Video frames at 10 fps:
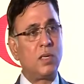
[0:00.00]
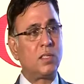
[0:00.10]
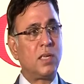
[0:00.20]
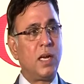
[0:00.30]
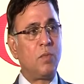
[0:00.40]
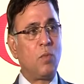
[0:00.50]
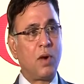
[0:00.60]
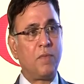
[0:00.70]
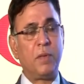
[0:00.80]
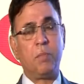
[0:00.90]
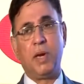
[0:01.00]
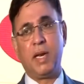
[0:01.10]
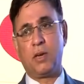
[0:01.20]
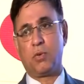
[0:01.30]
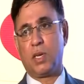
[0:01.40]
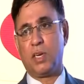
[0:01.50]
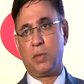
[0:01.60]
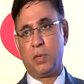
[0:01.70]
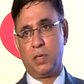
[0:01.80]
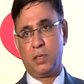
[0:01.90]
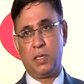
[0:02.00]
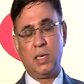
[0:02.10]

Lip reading: understand what we bring to the table